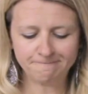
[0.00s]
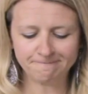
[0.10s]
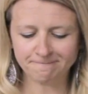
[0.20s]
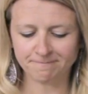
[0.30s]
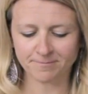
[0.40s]

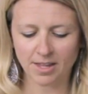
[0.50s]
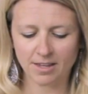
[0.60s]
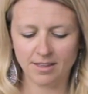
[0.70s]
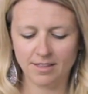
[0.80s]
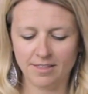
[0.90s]

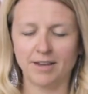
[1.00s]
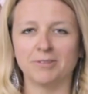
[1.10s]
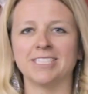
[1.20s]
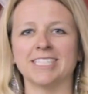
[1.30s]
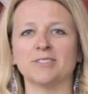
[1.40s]

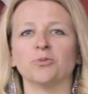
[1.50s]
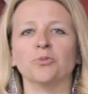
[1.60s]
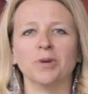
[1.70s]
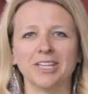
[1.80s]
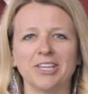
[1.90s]
That one tastes
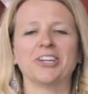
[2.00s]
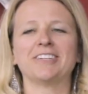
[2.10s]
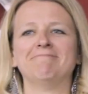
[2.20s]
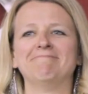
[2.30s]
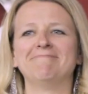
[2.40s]
really good.